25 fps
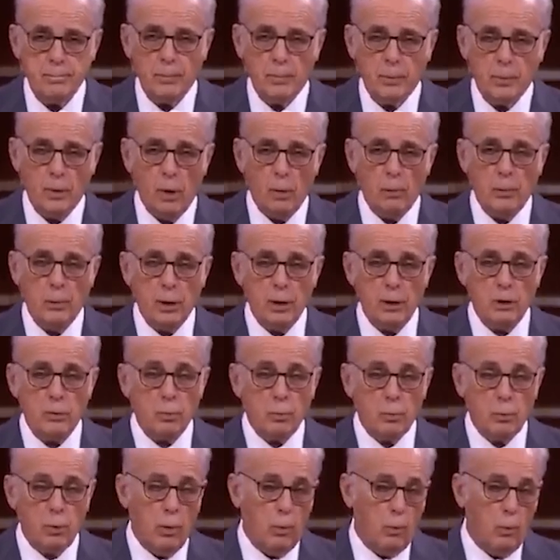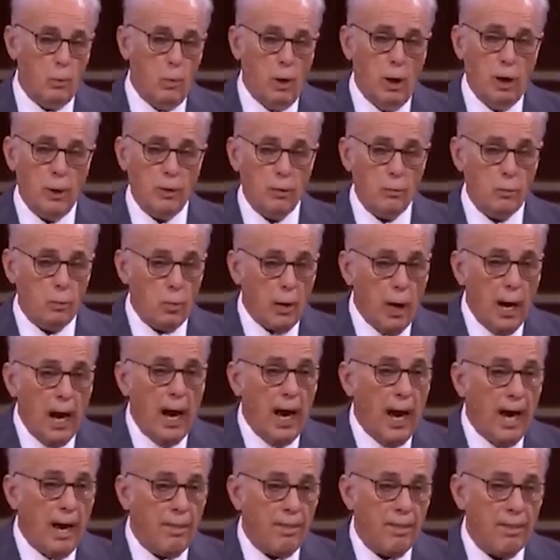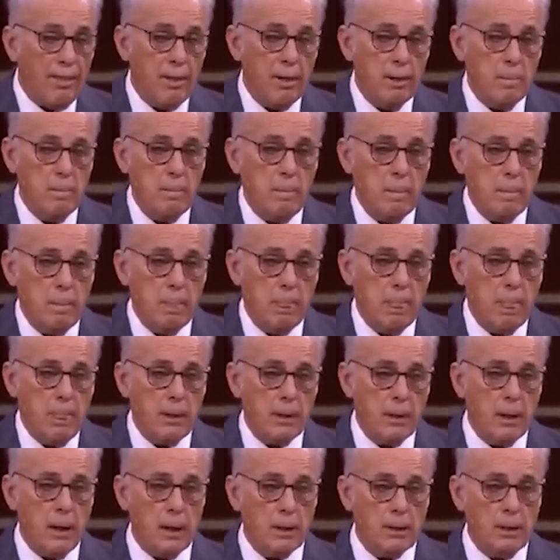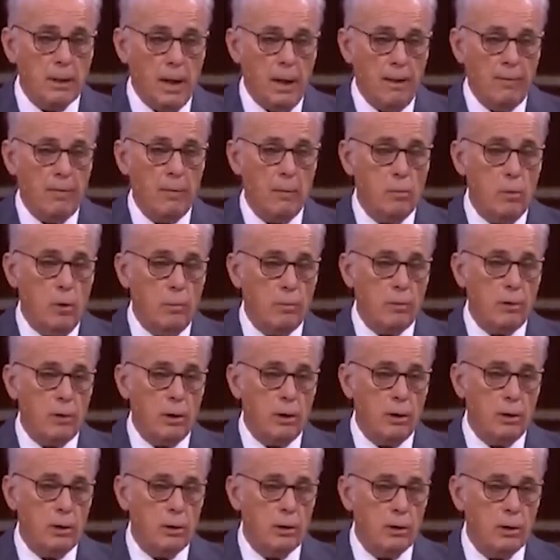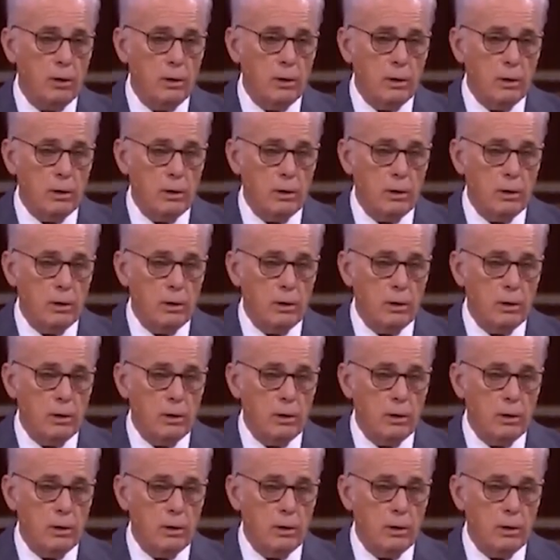Romans 1, wrath, God gave them over